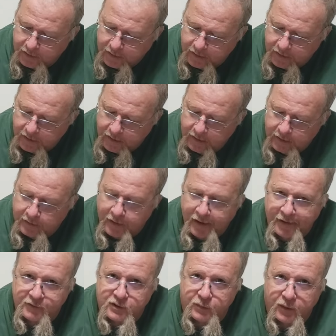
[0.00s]
And they
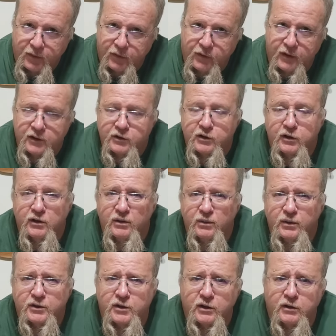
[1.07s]
have some other things too,
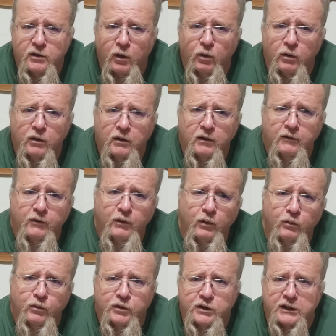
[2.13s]
which a total of
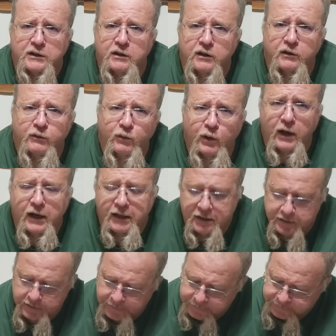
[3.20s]
over 600
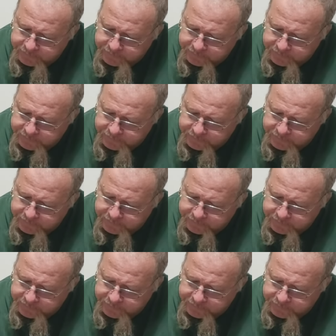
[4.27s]
varieties.